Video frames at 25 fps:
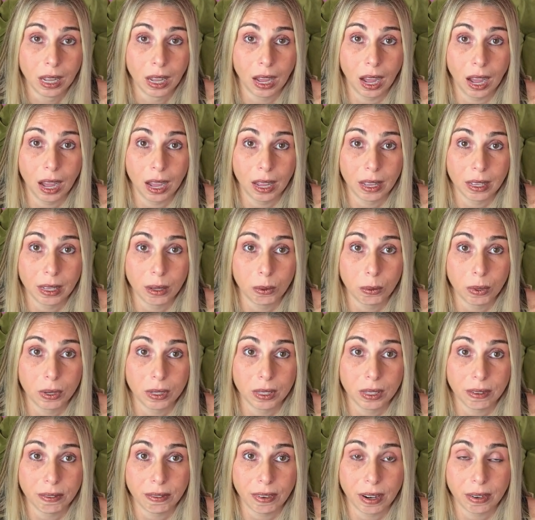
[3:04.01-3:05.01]
Uh, it
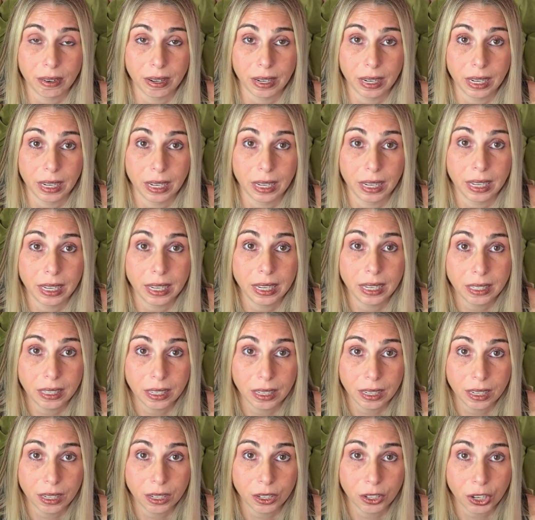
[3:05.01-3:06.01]
was a very
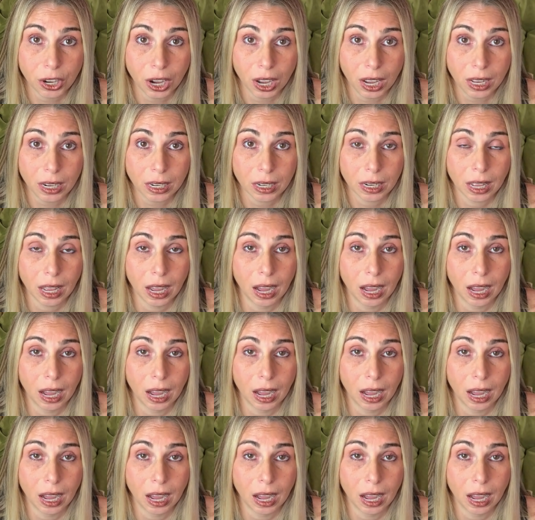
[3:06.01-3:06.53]
easy shot.